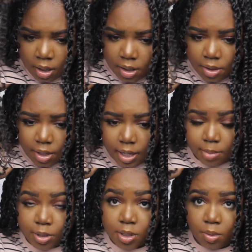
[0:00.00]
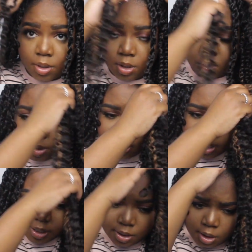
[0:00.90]
and then I'm just going to
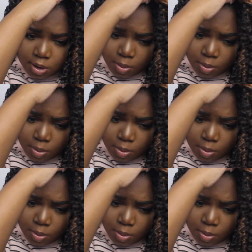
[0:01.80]
begin to